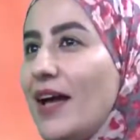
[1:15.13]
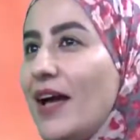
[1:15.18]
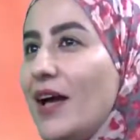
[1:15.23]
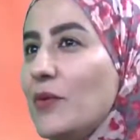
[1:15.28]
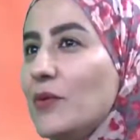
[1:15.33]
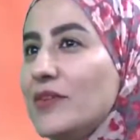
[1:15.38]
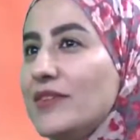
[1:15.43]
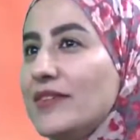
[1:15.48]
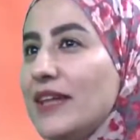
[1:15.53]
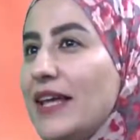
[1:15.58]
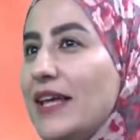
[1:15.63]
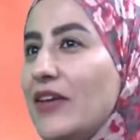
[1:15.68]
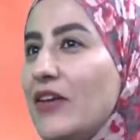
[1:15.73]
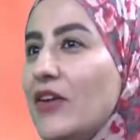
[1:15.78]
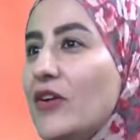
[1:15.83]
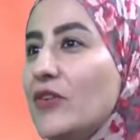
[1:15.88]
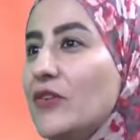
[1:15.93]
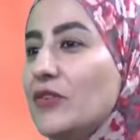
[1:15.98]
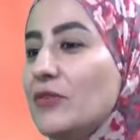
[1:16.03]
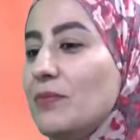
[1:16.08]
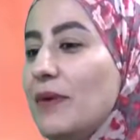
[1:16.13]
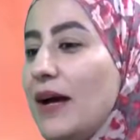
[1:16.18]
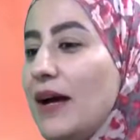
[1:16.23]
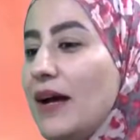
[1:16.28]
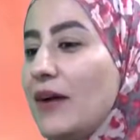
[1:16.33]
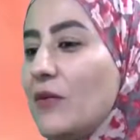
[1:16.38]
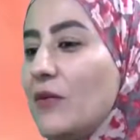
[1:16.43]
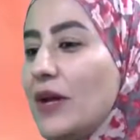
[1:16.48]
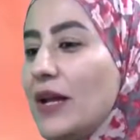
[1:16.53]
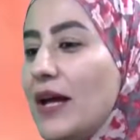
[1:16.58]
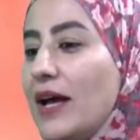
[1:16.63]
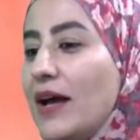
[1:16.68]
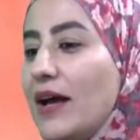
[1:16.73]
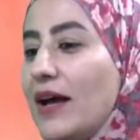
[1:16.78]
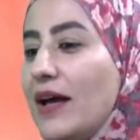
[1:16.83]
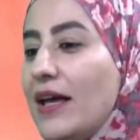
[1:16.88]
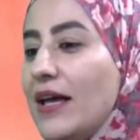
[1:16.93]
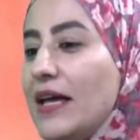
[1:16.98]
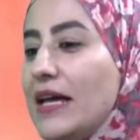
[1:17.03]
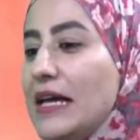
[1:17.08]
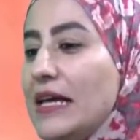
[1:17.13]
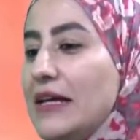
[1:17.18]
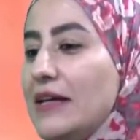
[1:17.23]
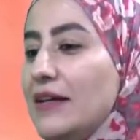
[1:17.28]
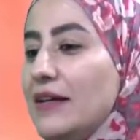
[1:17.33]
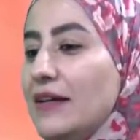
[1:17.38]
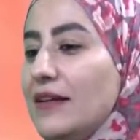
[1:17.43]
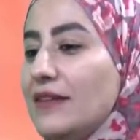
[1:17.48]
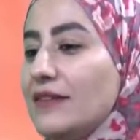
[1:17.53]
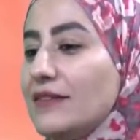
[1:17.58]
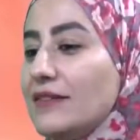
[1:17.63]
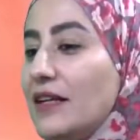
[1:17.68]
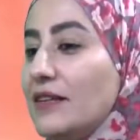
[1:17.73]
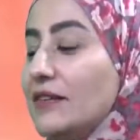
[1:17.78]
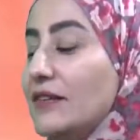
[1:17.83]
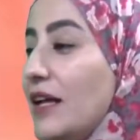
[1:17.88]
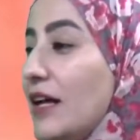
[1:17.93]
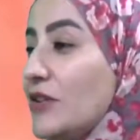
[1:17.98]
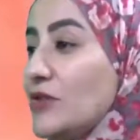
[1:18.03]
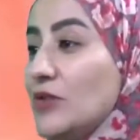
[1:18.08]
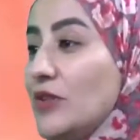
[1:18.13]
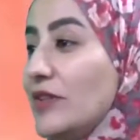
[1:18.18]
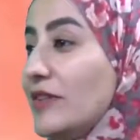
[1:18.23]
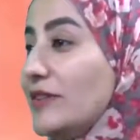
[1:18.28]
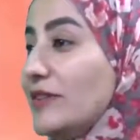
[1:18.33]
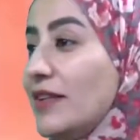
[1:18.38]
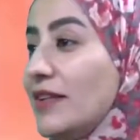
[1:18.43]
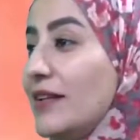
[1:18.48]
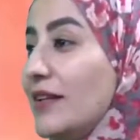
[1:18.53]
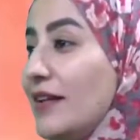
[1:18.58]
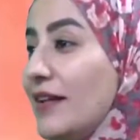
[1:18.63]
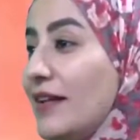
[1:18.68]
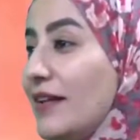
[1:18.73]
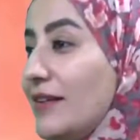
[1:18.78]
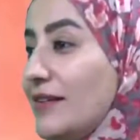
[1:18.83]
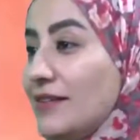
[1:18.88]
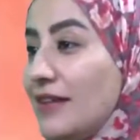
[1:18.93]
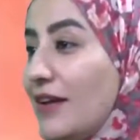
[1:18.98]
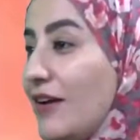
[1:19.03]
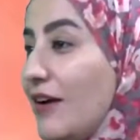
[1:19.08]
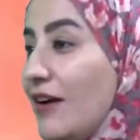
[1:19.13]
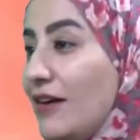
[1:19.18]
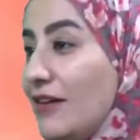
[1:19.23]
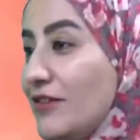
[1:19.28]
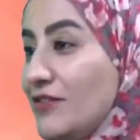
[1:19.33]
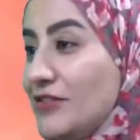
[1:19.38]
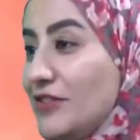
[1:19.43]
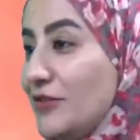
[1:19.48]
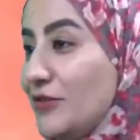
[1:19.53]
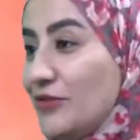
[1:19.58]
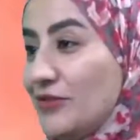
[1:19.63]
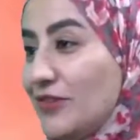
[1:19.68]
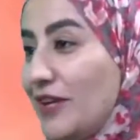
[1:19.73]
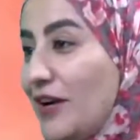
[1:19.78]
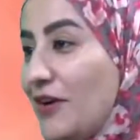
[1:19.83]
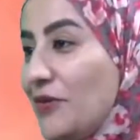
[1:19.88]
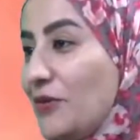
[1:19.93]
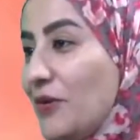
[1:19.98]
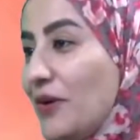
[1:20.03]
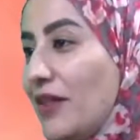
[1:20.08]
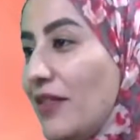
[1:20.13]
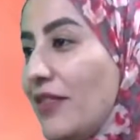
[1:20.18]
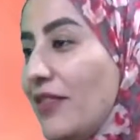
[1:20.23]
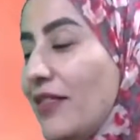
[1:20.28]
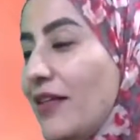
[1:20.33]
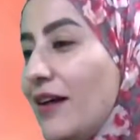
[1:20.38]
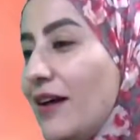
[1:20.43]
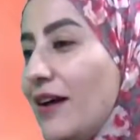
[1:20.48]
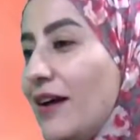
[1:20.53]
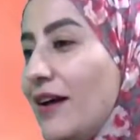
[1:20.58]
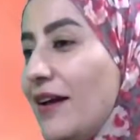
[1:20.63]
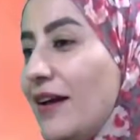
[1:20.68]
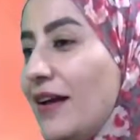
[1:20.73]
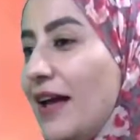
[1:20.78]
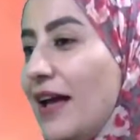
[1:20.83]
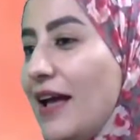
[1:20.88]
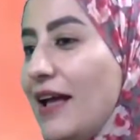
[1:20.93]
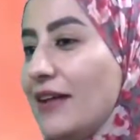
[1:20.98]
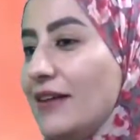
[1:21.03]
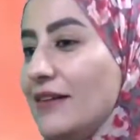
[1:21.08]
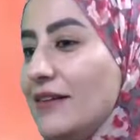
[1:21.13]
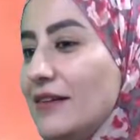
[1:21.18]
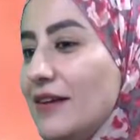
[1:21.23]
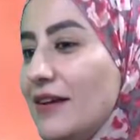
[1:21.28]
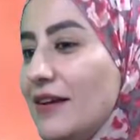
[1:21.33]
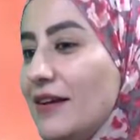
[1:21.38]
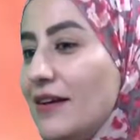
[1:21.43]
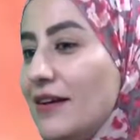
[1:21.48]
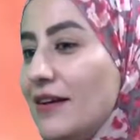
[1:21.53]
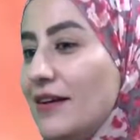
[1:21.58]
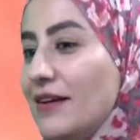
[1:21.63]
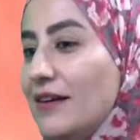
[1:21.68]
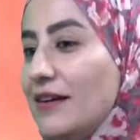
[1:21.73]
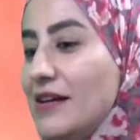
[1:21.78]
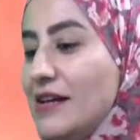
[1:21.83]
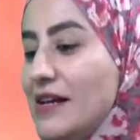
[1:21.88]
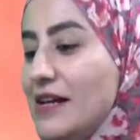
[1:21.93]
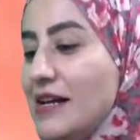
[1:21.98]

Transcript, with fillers: I would say years back when I started actually studying psychology to start with, I had uh,